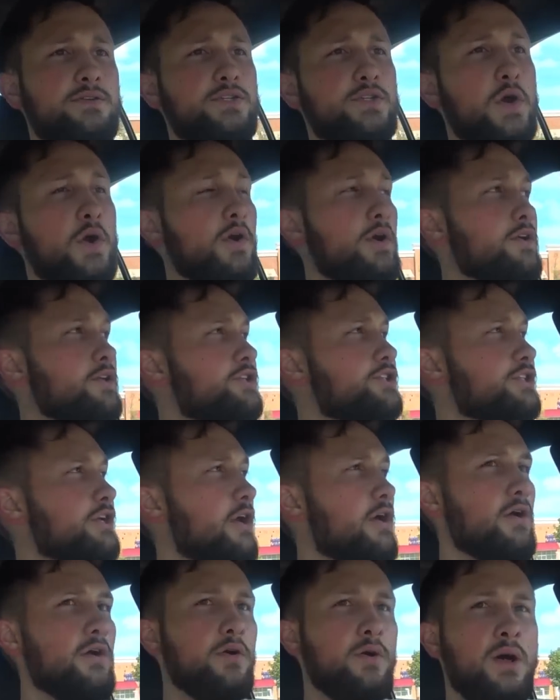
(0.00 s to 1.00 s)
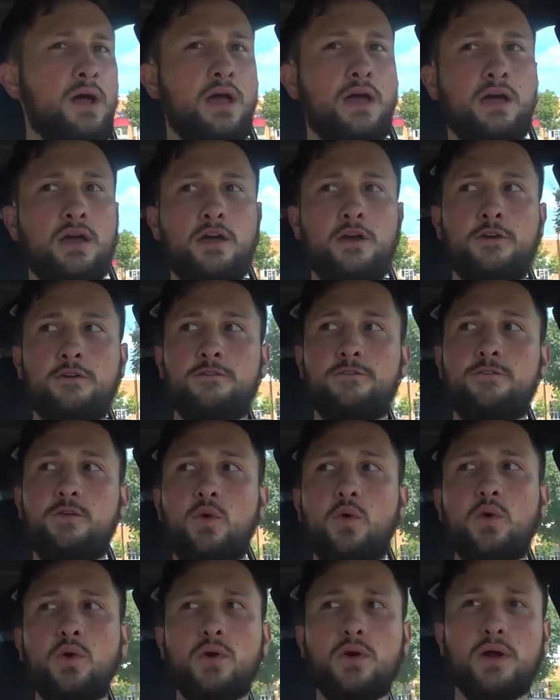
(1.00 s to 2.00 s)
Taurus SHO
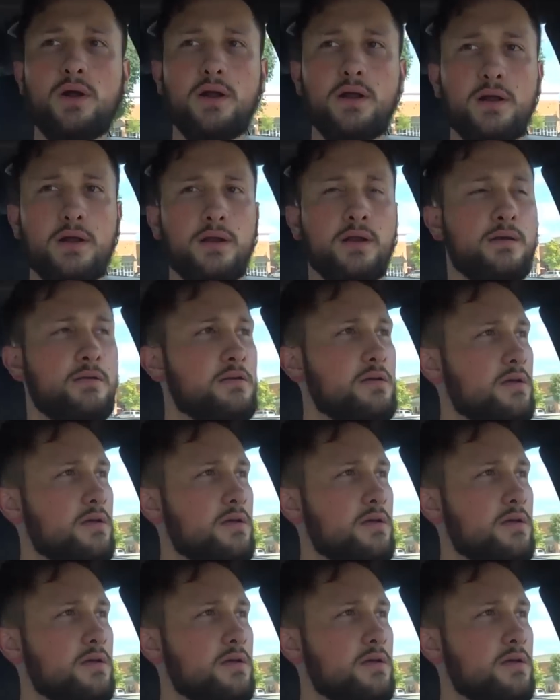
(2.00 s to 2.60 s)
for,